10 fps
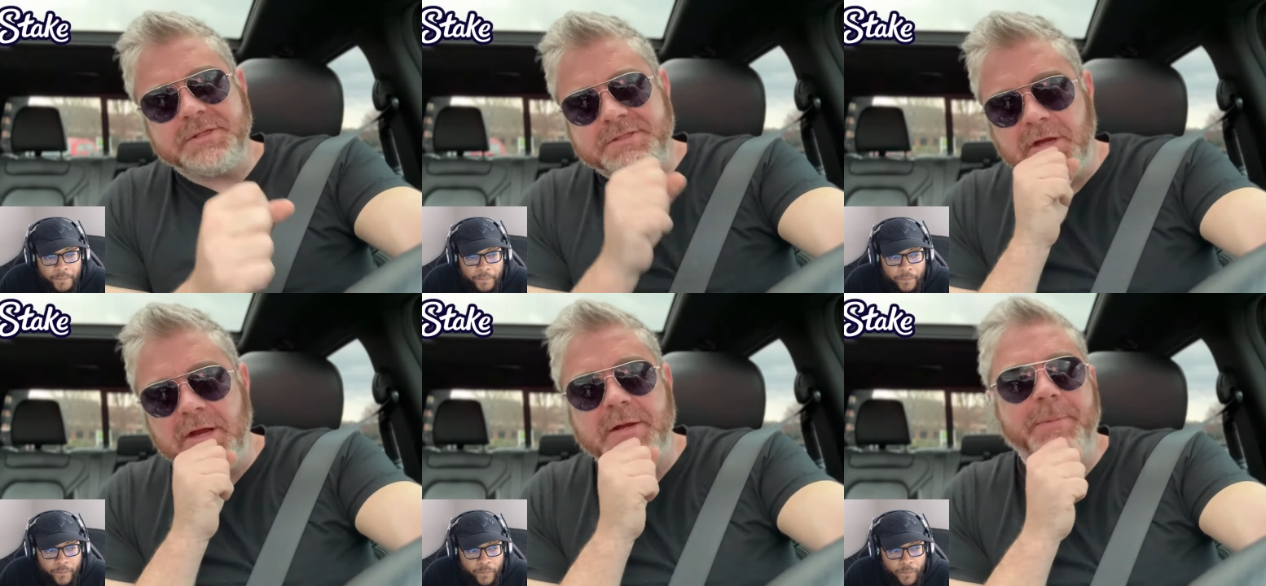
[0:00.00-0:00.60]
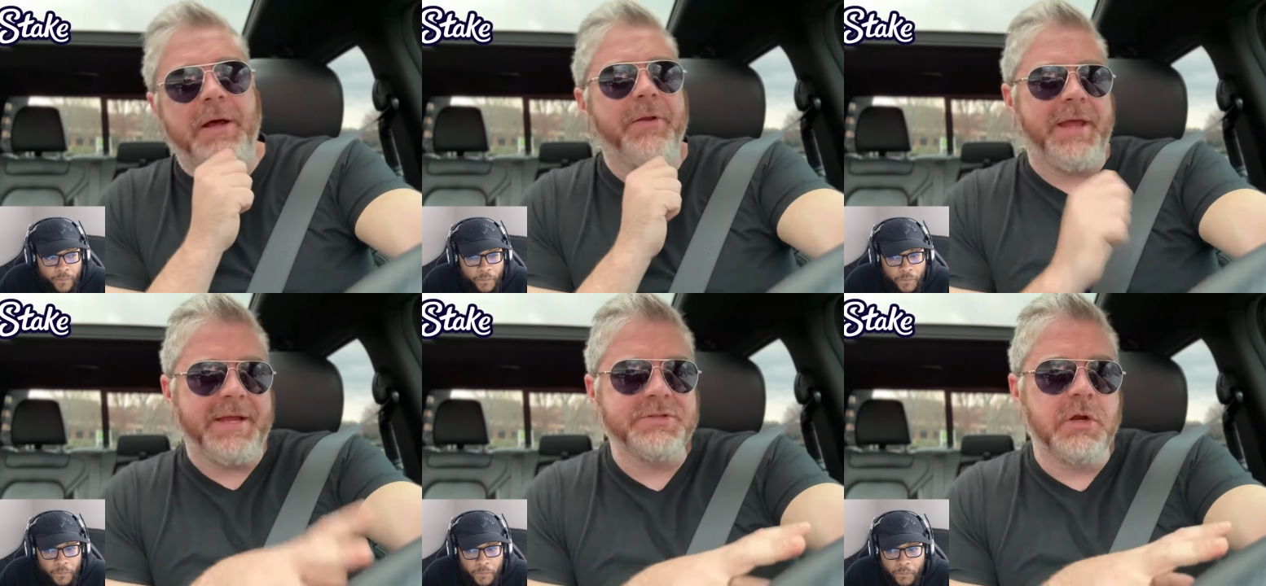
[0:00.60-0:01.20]
Speaker 1: to talk about
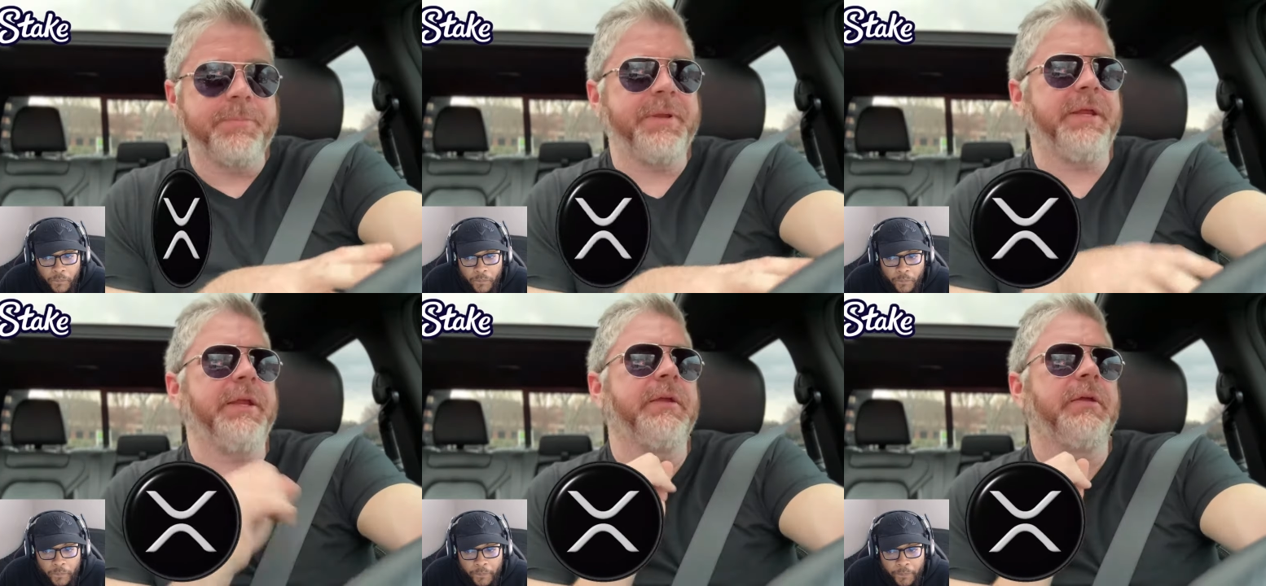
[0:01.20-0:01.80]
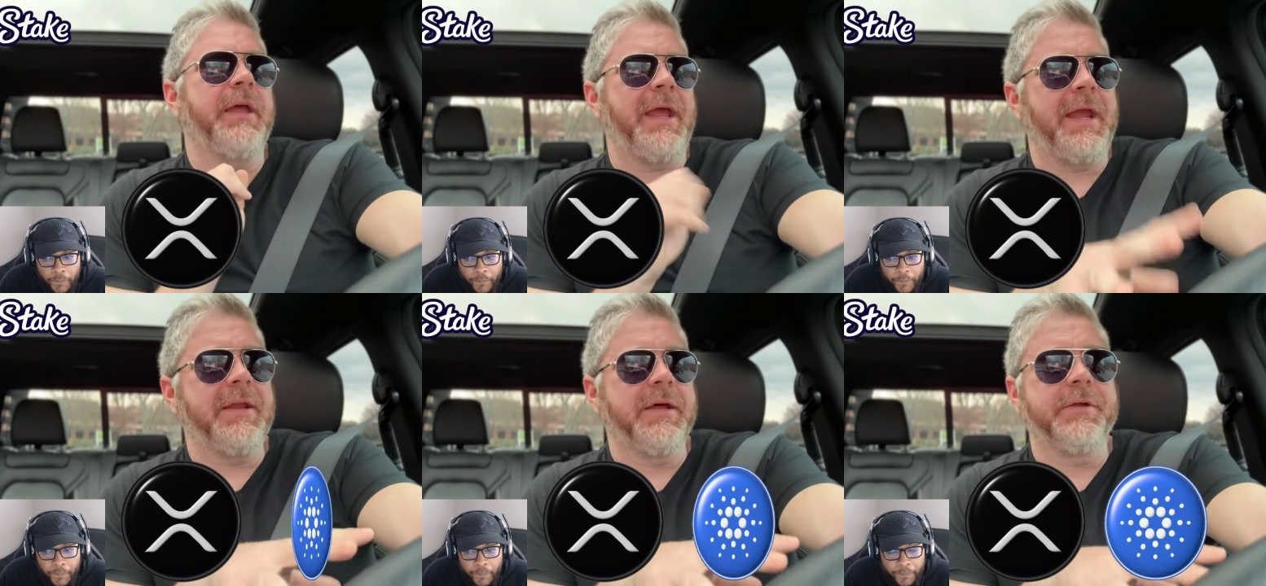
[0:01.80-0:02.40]
XRP,
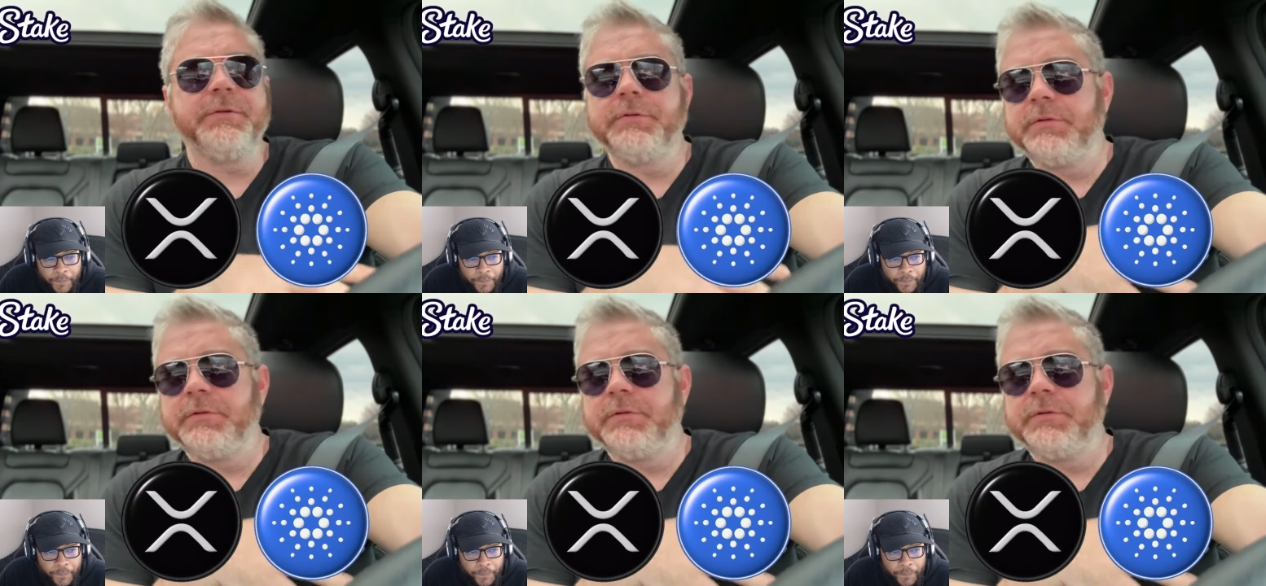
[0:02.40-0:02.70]
ADA,